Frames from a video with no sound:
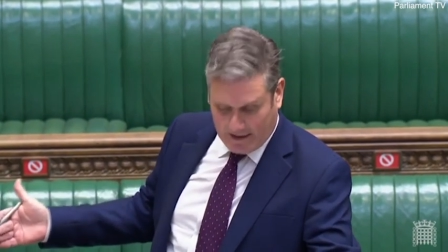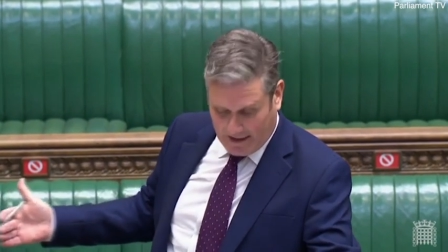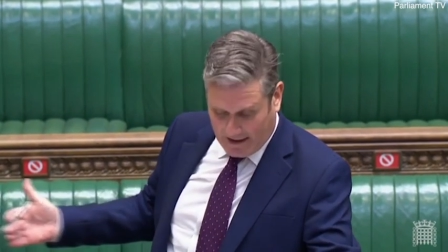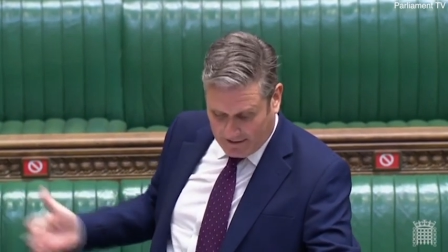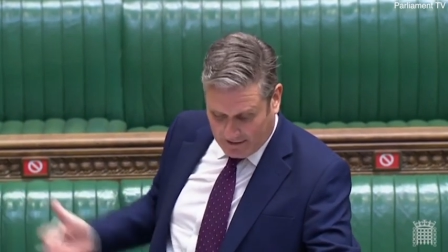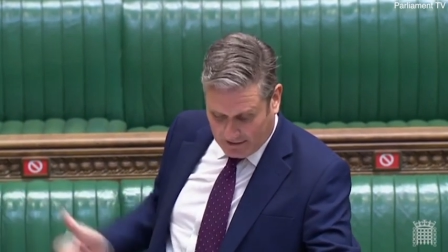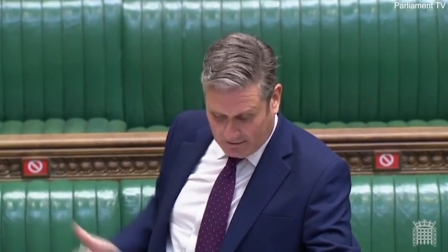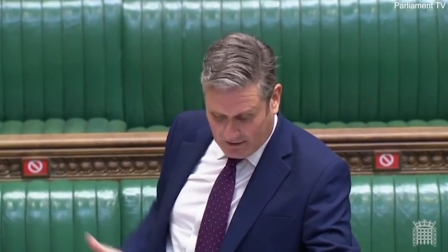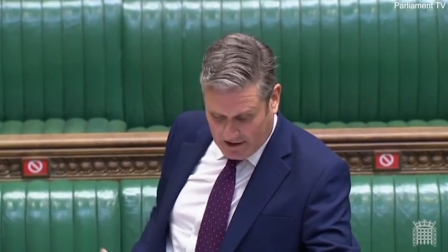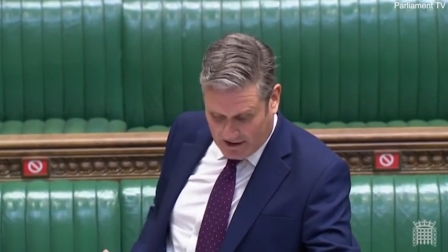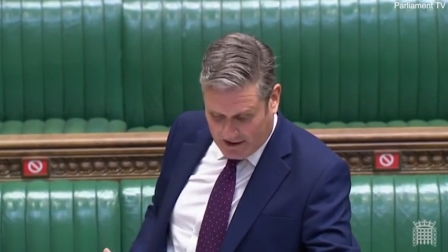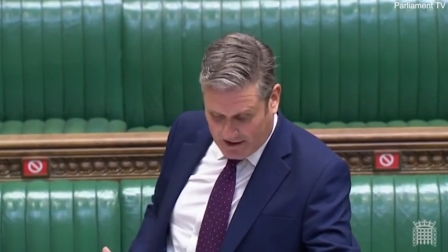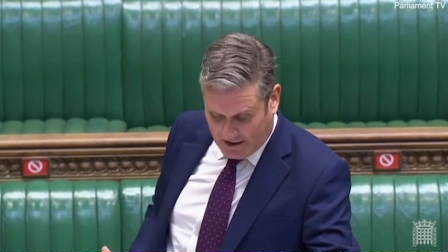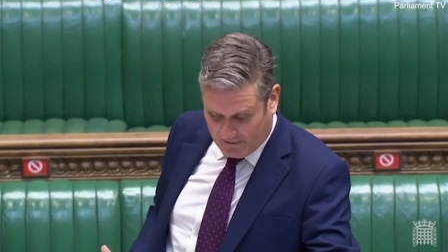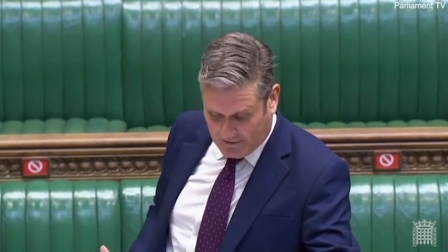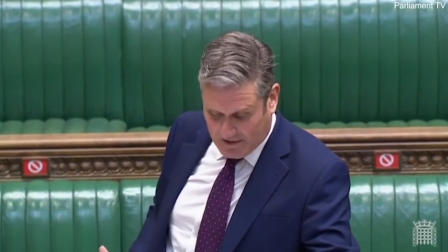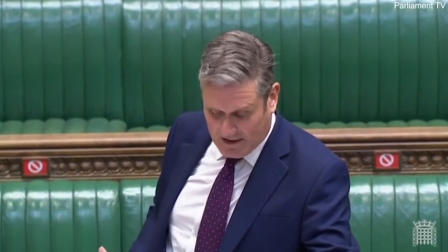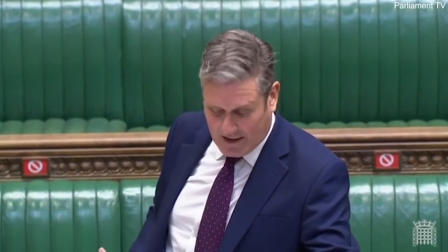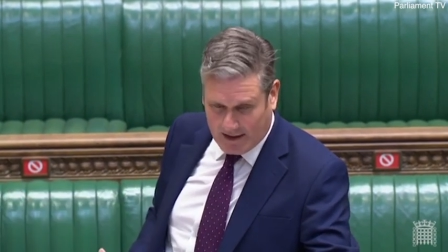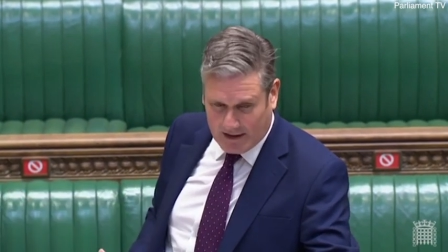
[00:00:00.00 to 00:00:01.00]
And they
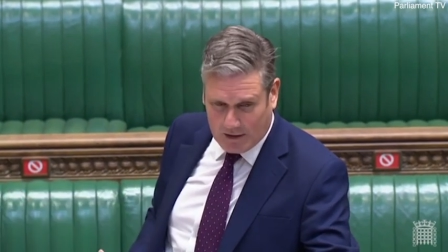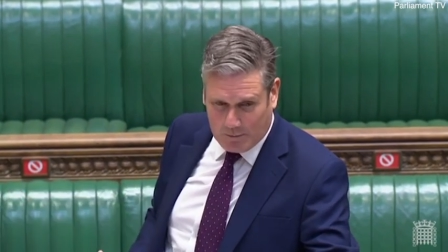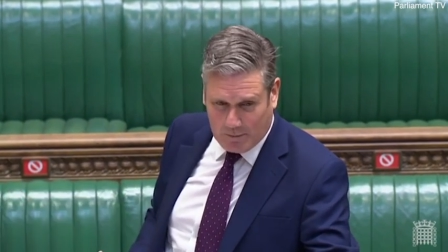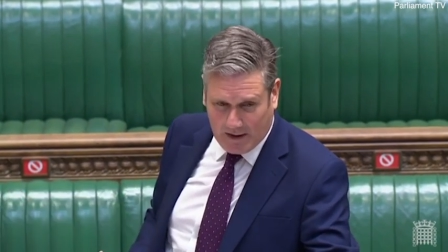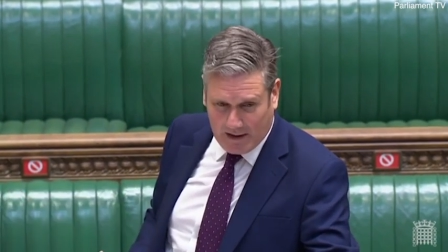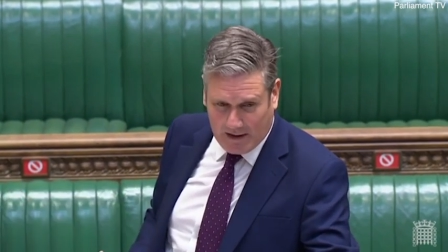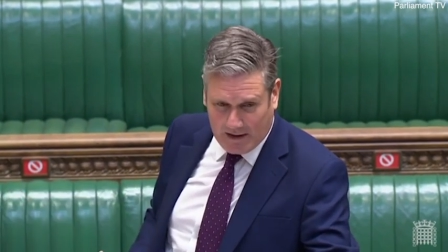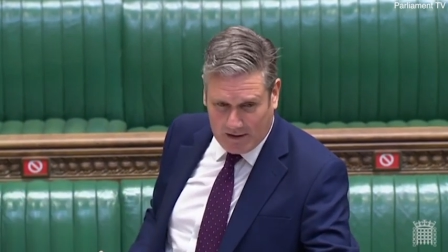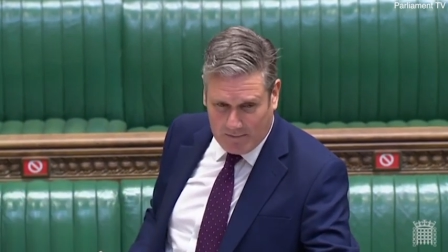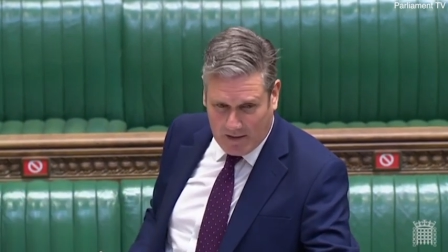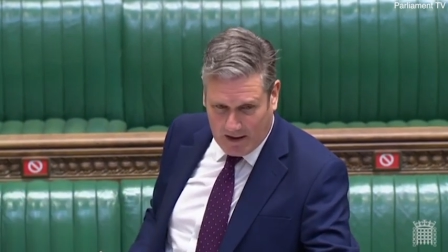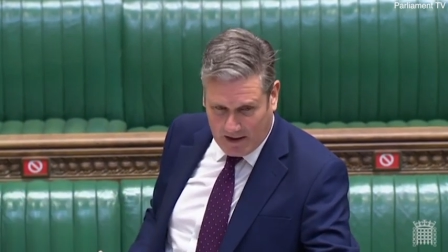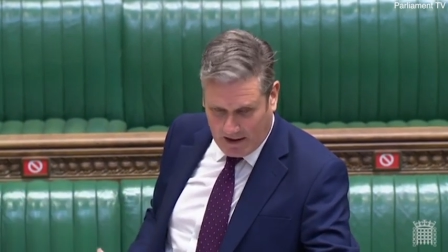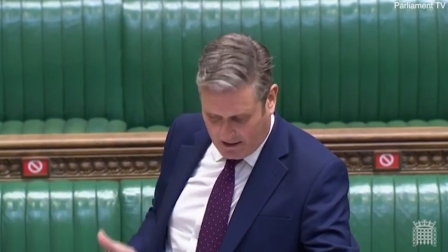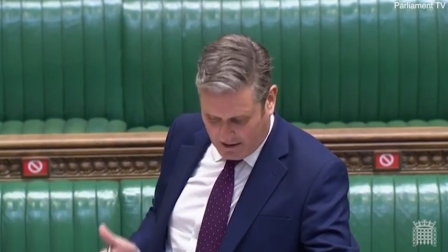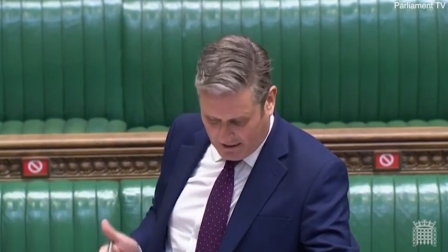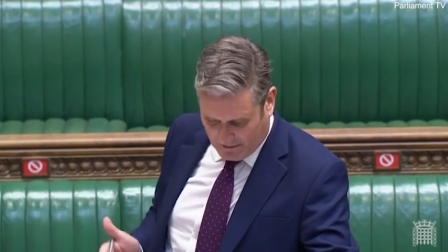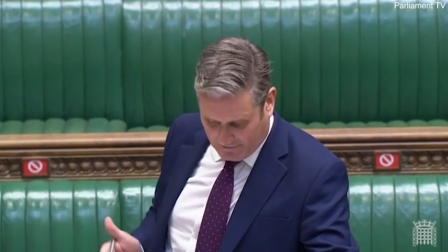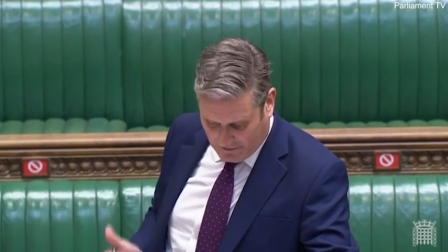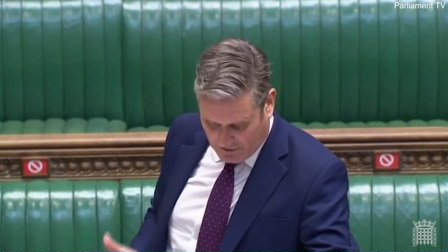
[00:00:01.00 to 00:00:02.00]
receive taxpayers'
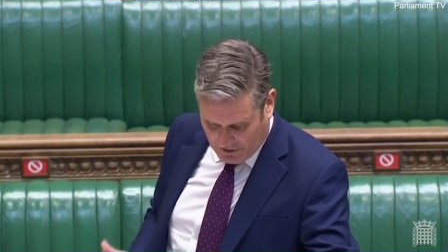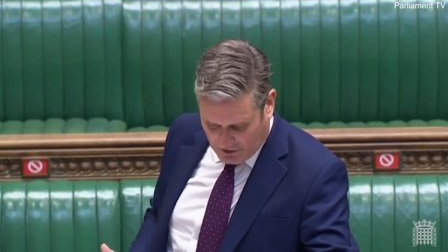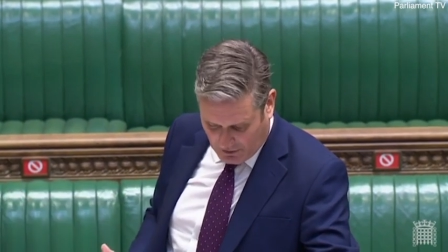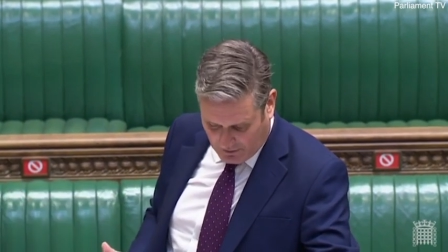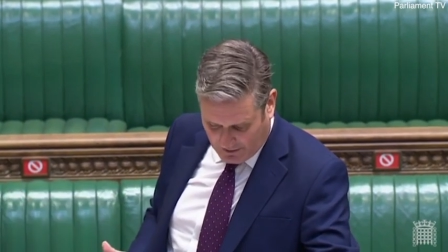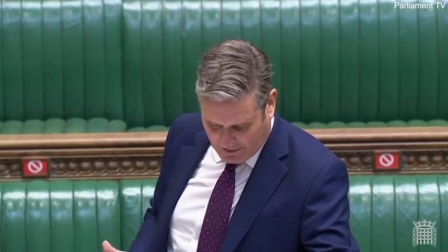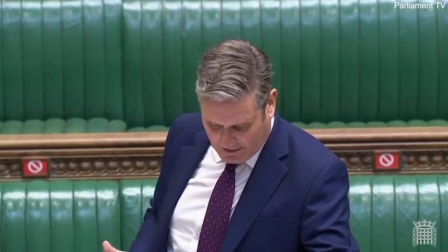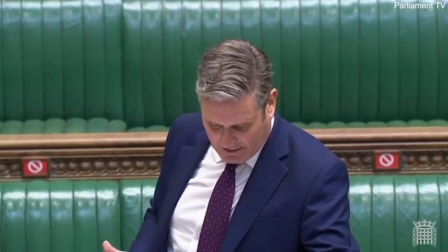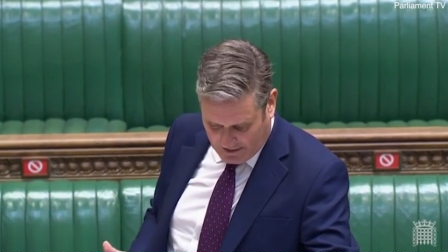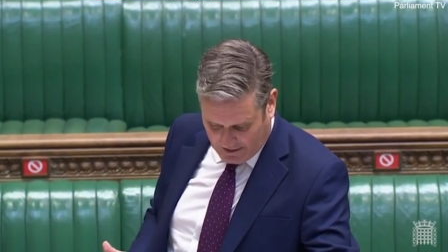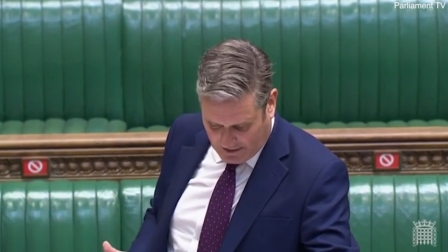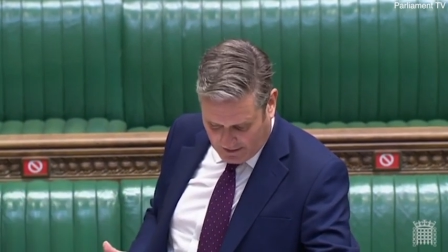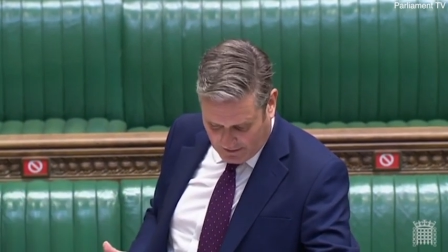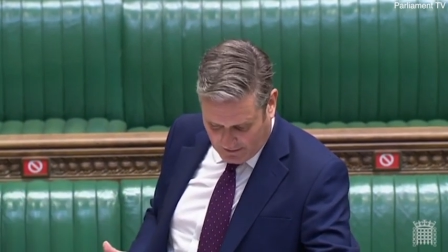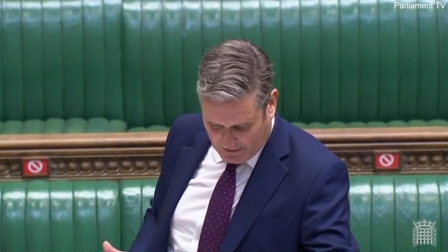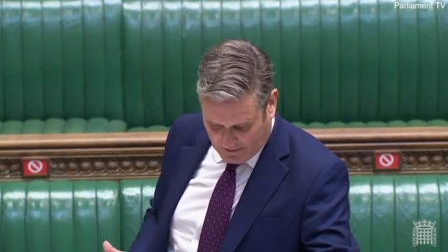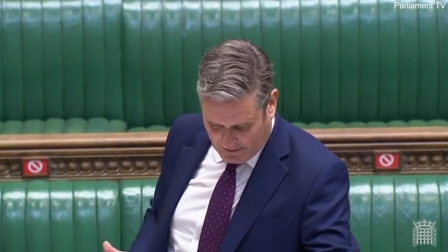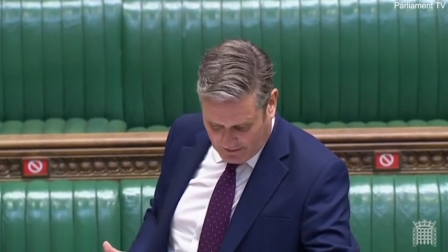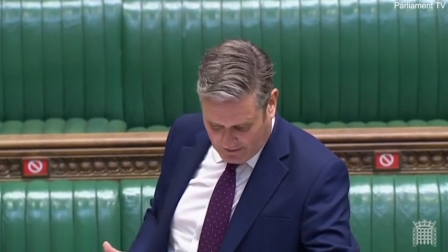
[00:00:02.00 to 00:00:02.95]
money for doing so.